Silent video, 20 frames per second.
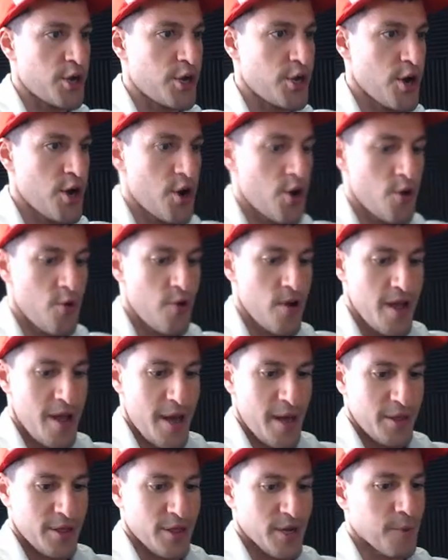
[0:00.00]
go.
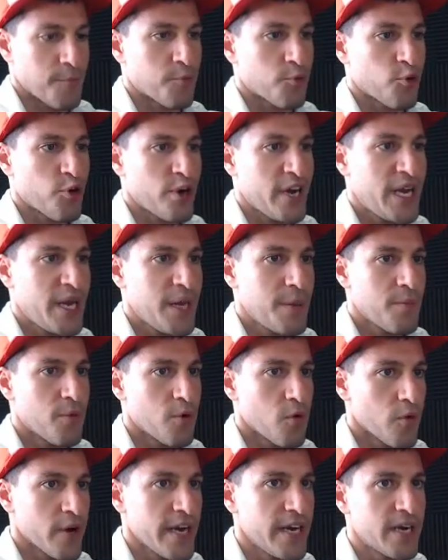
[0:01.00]
The
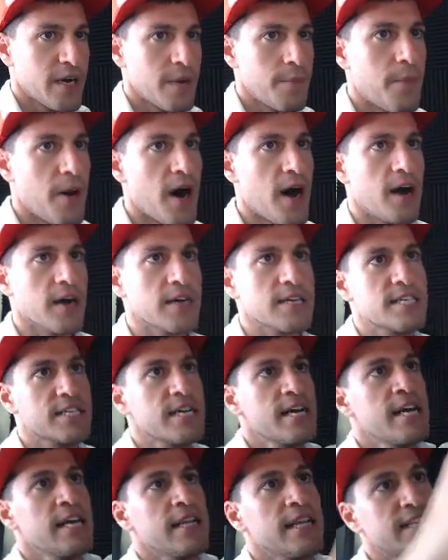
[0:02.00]
Primarina box.
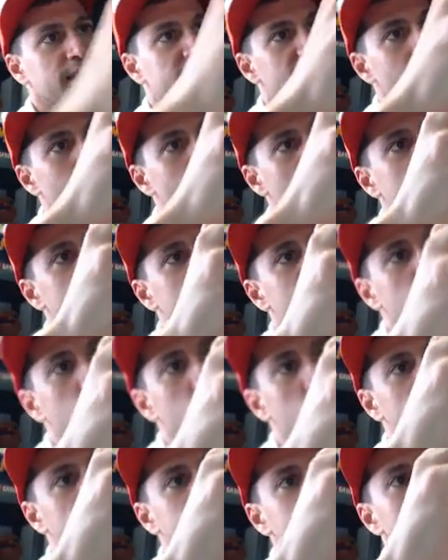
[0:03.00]
Let's get right into
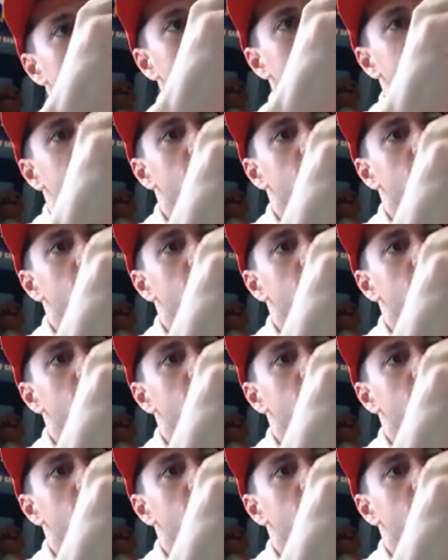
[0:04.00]
it because I'll be